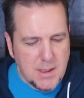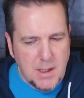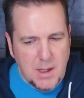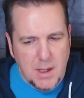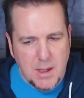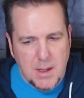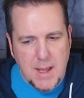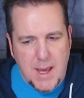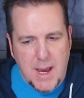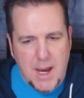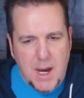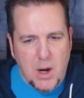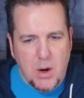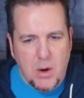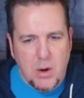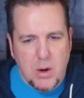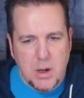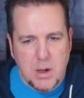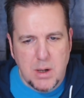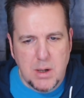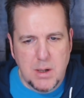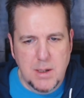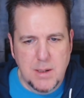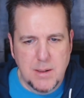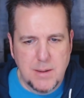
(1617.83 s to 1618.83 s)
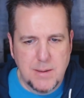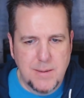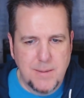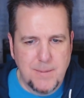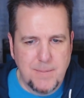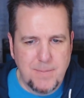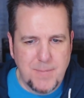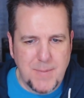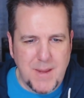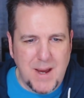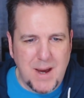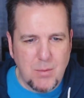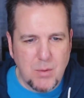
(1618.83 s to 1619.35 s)
Now,
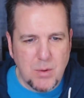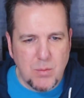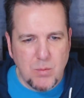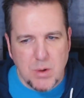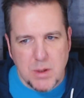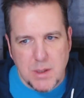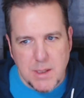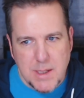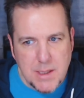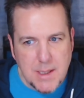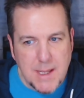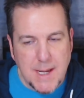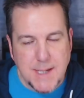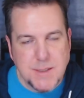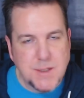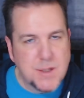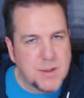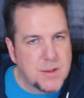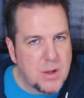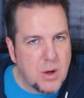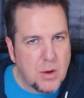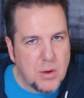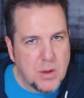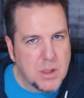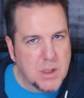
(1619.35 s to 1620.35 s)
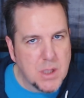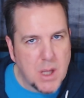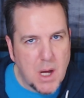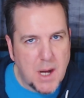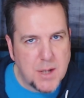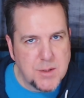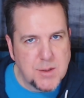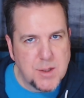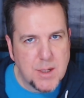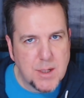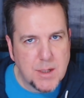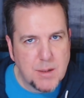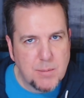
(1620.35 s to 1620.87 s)
I would really like to know the
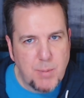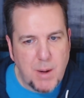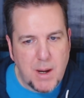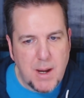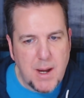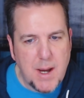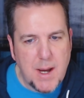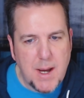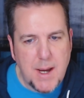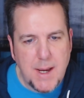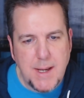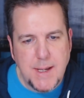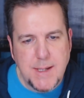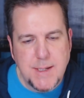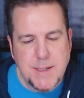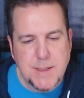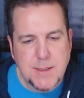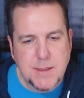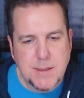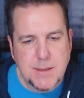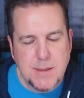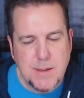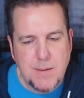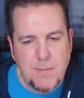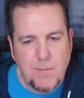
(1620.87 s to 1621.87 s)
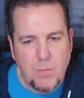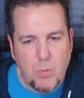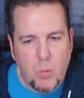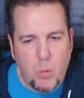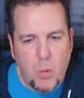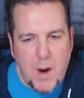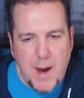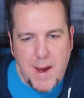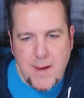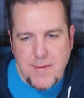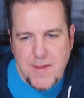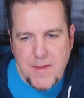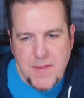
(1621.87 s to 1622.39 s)
logic behind
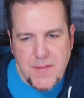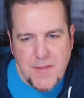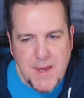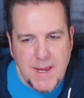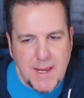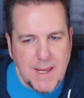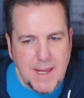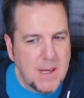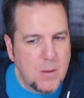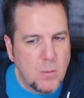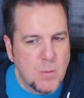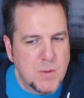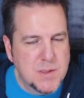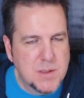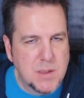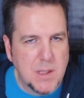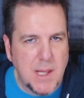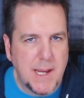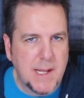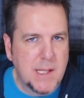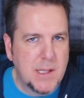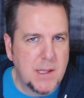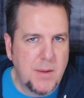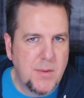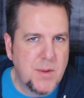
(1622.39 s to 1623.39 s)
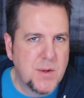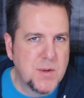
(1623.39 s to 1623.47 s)
why they think he was likely the